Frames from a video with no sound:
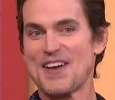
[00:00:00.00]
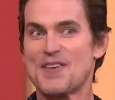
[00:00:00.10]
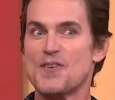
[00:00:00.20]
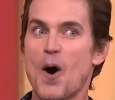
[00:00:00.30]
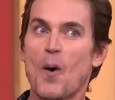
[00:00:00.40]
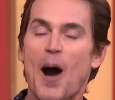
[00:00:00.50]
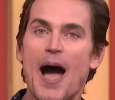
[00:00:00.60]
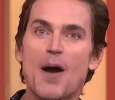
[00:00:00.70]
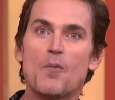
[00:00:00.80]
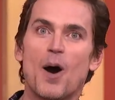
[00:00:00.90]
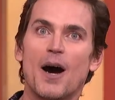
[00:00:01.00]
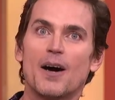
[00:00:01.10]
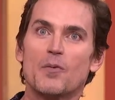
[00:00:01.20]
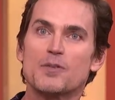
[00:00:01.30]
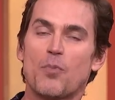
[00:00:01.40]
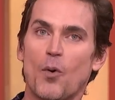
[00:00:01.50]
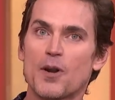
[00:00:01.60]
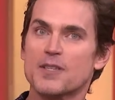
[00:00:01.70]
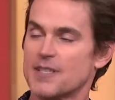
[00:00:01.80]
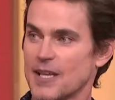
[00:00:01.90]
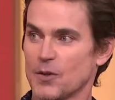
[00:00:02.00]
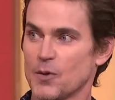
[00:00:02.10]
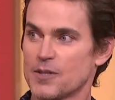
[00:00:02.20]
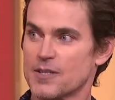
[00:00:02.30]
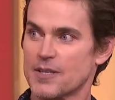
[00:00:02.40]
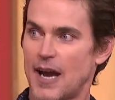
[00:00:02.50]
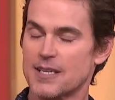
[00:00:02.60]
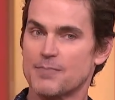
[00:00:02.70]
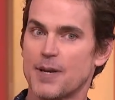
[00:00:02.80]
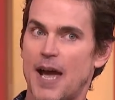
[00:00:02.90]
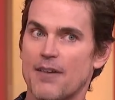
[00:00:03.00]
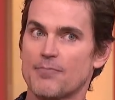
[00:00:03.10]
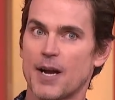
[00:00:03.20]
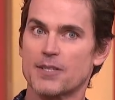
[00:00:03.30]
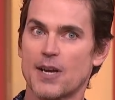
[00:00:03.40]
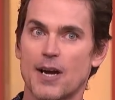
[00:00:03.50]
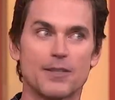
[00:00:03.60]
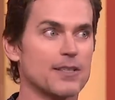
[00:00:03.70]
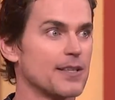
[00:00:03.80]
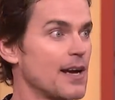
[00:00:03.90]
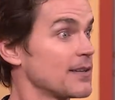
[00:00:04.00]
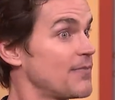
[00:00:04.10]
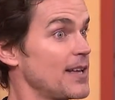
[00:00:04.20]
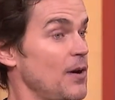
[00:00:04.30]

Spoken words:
No, I was born in St. Louis. I spent half my childhood there. St.